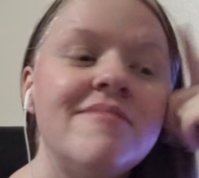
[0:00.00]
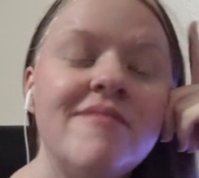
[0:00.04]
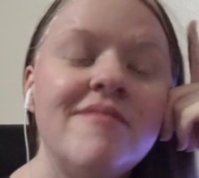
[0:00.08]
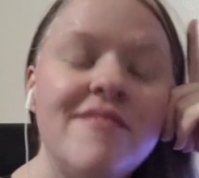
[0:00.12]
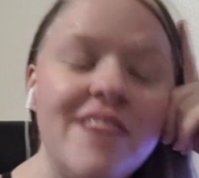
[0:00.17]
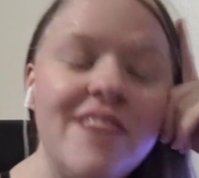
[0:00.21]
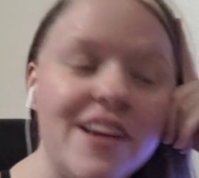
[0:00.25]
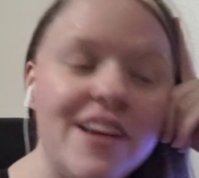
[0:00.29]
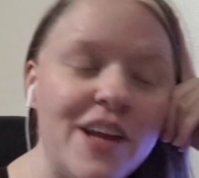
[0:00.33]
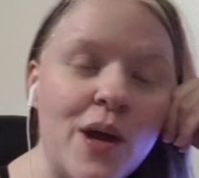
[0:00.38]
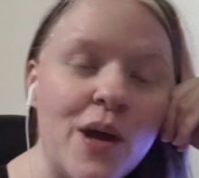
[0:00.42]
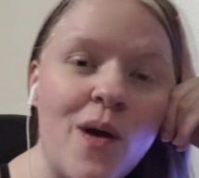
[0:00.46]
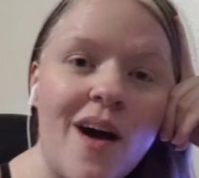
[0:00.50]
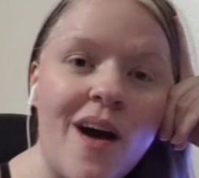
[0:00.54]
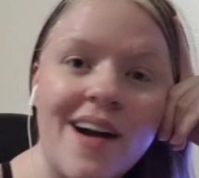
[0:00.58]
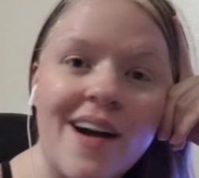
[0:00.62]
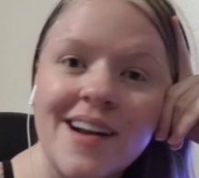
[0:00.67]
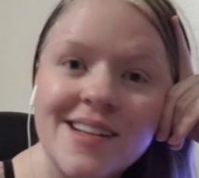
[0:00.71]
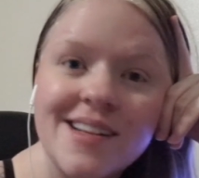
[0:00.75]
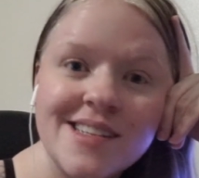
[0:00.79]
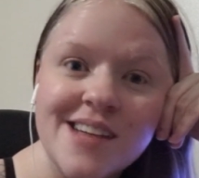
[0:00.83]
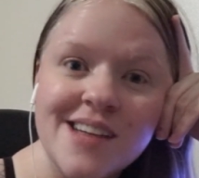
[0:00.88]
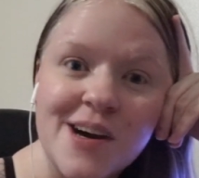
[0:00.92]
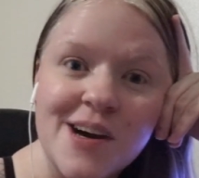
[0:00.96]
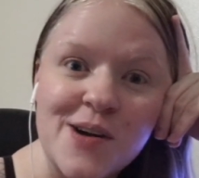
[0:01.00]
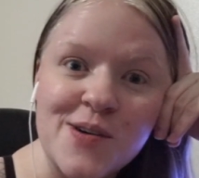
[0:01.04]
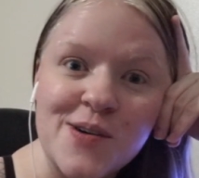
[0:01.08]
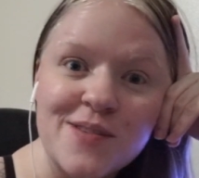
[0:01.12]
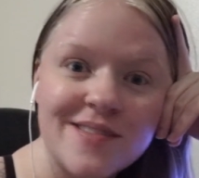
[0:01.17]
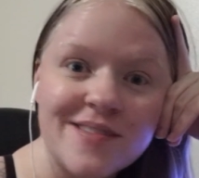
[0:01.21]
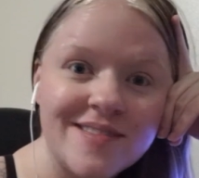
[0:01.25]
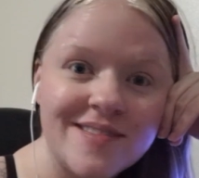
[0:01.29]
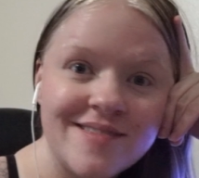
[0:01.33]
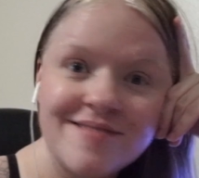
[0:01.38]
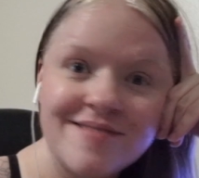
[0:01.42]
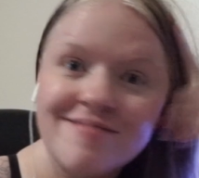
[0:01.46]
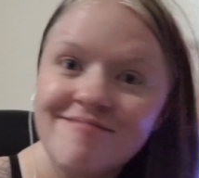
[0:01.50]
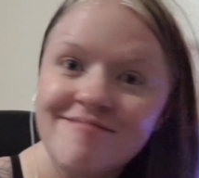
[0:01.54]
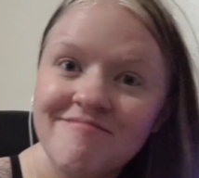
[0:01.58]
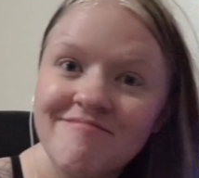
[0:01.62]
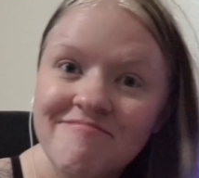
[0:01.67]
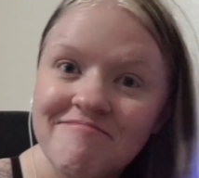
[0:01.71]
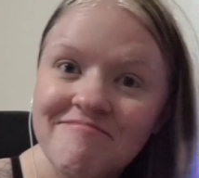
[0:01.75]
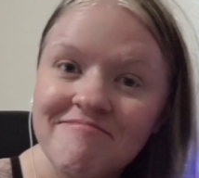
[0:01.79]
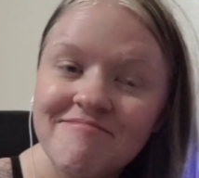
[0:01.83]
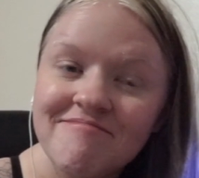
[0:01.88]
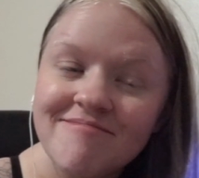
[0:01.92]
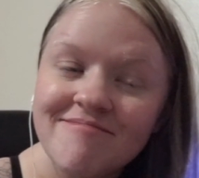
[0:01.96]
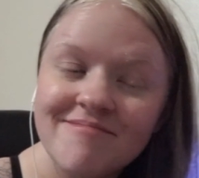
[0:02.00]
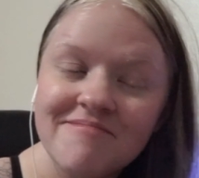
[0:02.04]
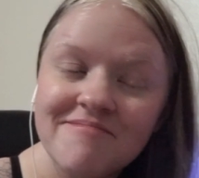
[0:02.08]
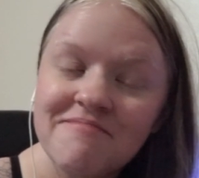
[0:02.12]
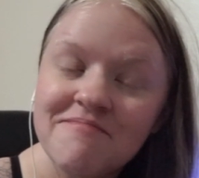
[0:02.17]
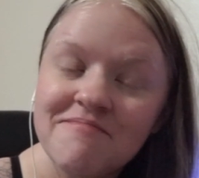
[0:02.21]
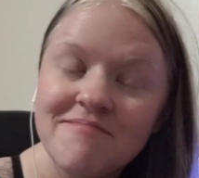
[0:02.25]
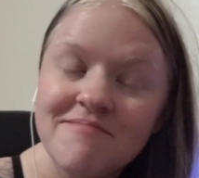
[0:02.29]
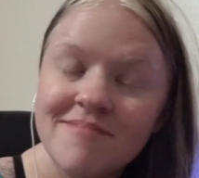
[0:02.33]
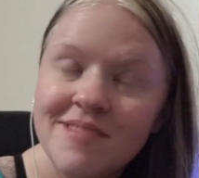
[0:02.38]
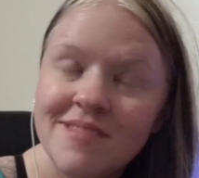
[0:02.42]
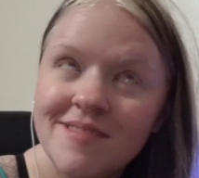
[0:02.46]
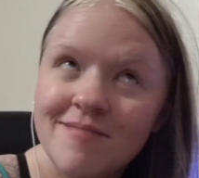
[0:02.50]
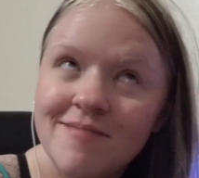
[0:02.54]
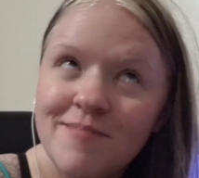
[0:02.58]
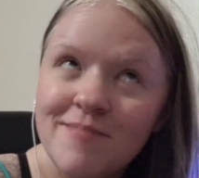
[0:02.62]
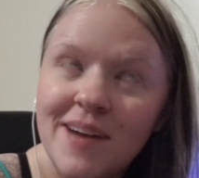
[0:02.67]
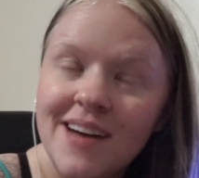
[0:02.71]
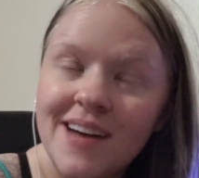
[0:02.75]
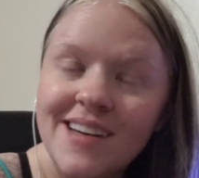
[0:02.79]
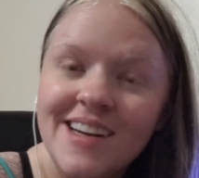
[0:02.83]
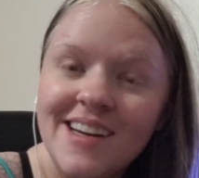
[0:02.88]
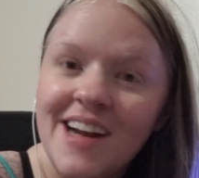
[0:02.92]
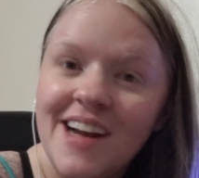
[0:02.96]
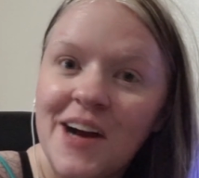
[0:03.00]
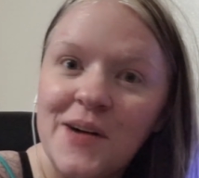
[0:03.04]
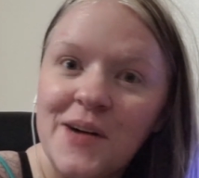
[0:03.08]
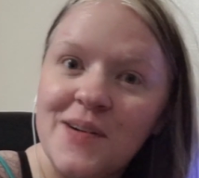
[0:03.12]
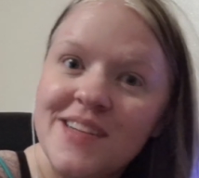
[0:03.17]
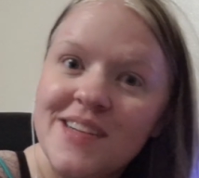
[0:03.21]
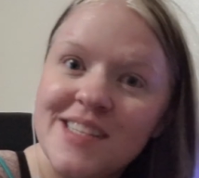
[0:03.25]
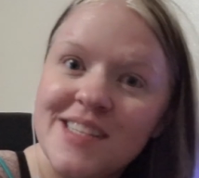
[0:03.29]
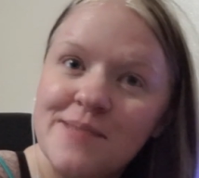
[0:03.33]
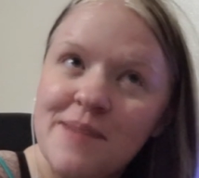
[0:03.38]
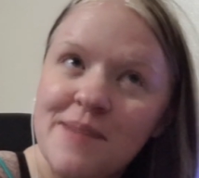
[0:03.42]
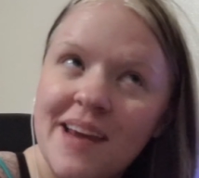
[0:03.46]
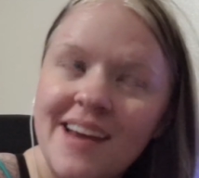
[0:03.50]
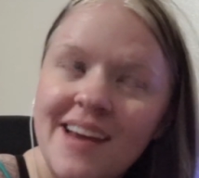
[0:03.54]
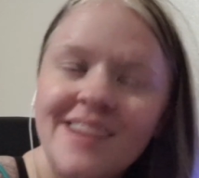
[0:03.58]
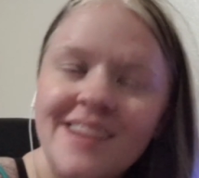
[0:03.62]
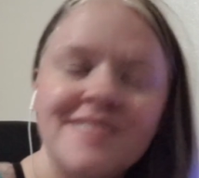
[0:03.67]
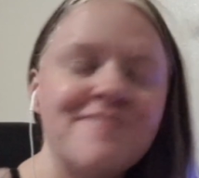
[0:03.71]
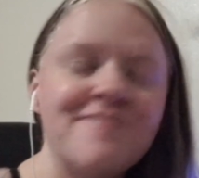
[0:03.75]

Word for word: video on its own. But you know, it's me.